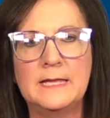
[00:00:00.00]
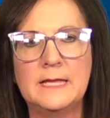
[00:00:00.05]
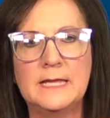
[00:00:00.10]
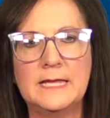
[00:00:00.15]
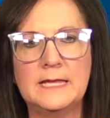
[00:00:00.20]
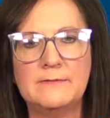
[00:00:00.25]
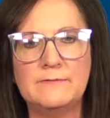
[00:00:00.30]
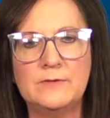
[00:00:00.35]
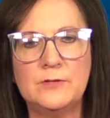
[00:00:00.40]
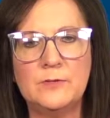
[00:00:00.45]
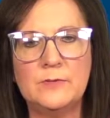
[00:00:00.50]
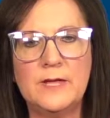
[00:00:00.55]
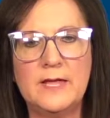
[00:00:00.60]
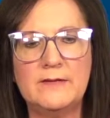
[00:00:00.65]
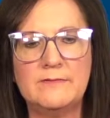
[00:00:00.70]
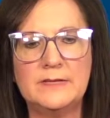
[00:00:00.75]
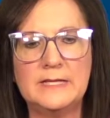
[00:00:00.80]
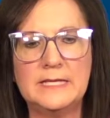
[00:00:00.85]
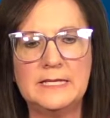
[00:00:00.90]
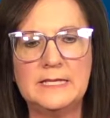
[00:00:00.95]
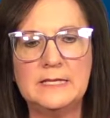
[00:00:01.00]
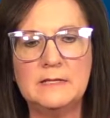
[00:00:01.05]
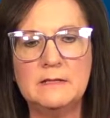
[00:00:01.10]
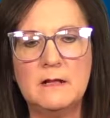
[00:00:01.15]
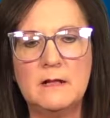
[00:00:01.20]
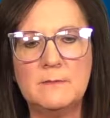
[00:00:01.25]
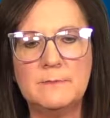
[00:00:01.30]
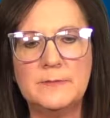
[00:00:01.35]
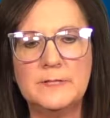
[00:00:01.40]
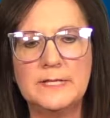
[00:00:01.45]
If you have any
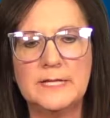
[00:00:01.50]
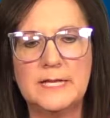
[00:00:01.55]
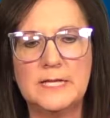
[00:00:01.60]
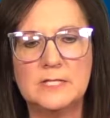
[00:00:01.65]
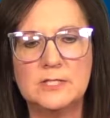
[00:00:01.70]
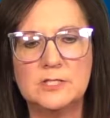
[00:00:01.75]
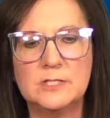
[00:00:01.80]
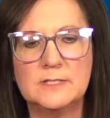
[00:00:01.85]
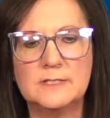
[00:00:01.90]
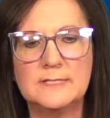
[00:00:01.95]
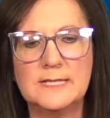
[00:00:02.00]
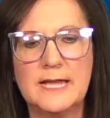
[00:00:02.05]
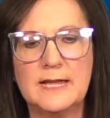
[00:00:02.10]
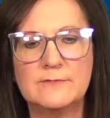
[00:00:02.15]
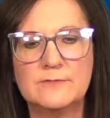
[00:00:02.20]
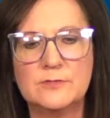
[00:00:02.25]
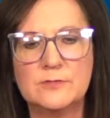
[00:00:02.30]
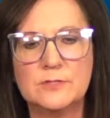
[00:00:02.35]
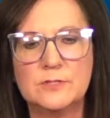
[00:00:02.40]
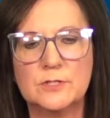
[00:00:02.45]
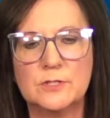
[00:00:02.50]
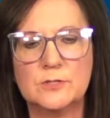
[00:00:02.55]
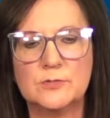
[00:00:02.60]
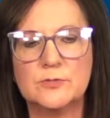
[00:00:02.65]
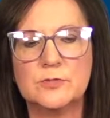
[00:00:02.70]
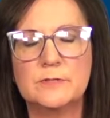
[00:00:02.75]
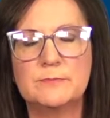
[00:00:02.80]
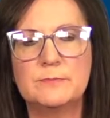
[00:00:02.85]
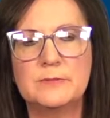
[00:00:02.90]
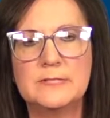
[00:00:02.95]
complications after
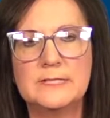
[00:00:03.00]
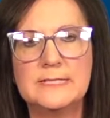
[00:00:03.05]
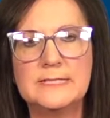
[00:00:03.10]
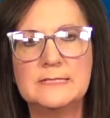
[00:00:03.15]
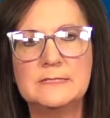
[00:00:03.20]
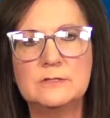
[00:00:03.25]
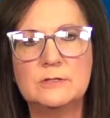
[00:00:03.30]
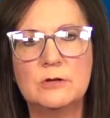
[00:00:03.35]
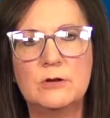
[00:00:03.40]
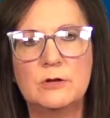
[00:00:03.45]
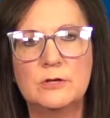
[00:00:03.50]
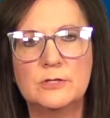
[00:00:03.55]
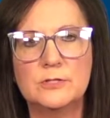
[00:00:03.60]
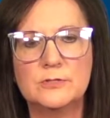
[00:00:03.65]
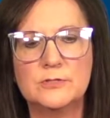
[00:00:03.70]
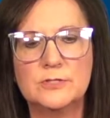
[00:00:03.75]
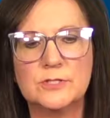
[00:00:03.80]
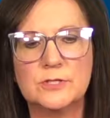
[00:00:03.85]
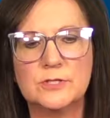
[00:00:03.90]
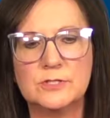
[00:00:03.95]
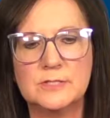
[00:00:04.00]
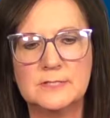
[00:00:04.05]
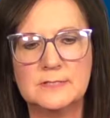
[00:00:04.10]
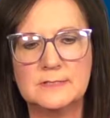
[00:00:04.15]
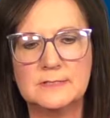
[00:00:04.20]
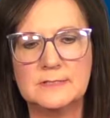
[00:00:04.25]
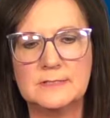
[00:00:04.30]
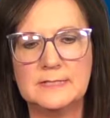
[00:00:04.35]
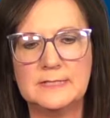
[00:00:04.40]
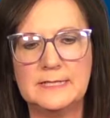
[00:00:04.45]
surgery, please call your surgeon's
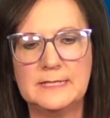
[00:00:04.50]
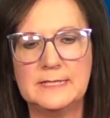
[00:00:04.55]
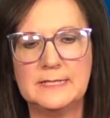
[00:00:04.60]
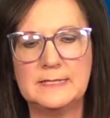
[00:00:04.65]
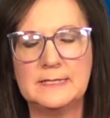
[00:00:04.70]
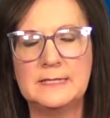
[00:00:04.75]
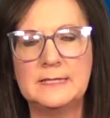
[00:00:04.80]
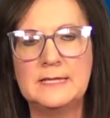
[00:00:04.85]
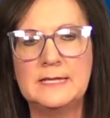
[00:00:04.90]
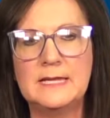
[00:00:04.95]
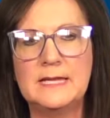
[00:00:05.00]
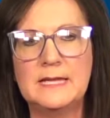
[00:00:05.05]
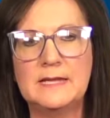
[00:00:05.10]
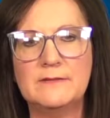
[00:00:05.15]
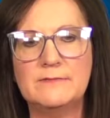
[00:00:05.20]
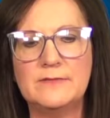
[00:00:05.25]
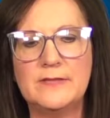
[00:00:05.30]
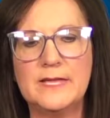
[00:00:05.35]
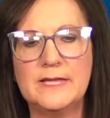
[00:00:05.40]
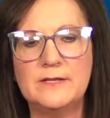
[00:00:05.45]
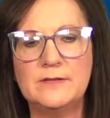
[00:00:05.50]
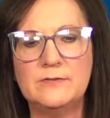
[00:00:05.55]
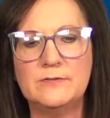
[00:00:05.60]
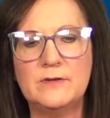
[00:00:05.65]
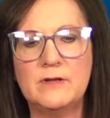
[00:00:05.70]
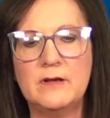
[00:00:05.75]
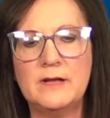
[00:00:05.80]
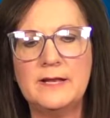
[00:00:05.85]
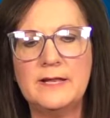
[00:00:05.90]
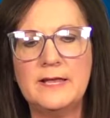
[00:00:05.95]
clinic. If they do
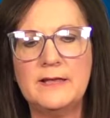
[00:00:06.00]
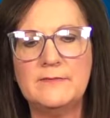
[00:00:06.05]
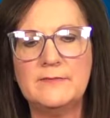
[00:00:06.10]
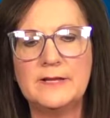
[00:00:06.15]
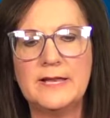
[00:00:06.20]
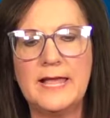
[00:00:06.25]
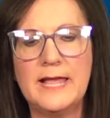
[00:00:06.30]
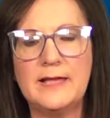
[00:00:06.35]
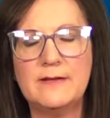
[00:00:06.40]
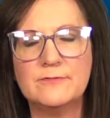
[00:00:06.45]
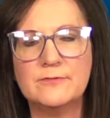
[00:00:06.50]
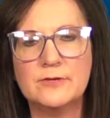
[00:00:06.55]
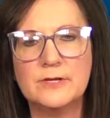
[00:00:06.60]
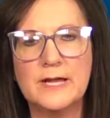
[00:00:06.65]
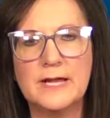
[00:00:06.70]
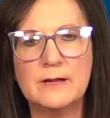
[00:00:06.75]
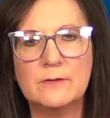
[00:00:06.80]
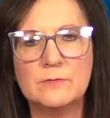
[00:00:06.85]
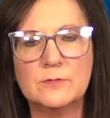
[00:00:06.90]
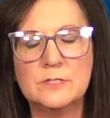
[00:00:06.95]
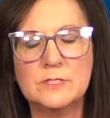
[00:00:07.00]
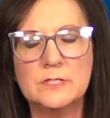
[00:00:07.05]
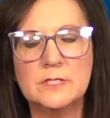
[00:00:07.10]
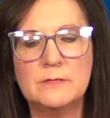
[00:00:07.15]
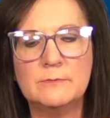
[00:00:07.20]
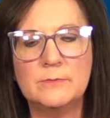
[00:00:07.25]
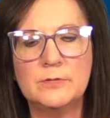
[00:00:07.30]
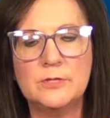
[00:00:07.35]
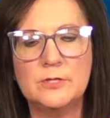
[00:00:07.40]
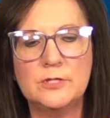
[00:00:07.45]
not have an after-hours
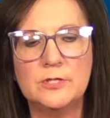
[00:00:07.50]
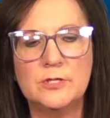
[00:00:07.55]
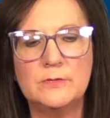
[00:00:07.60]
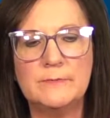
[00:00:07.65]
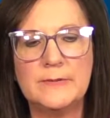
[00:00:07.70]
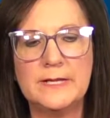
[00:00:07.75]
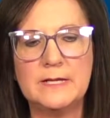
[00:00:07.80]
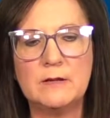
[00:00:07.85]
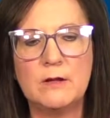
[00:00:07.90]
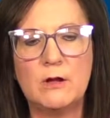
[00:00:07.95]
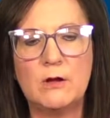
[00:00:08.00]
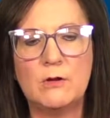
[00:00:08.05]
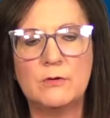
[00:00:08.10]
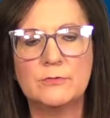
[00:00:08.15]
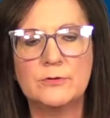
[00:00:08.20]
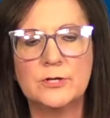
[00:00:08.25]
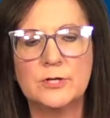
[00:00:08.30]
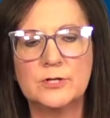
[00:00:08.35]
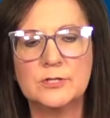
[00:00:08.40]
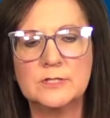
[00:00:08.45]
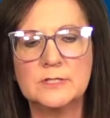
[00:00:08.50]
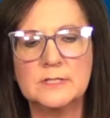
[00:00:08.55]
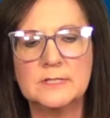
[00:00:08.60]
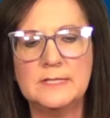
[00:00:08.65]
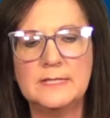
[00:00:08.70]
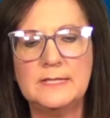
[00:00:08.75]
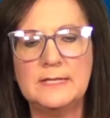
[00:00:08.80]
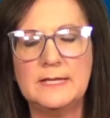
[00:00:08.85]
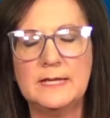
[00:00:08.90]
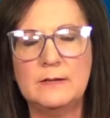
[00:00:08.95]
number, you may call NurseLink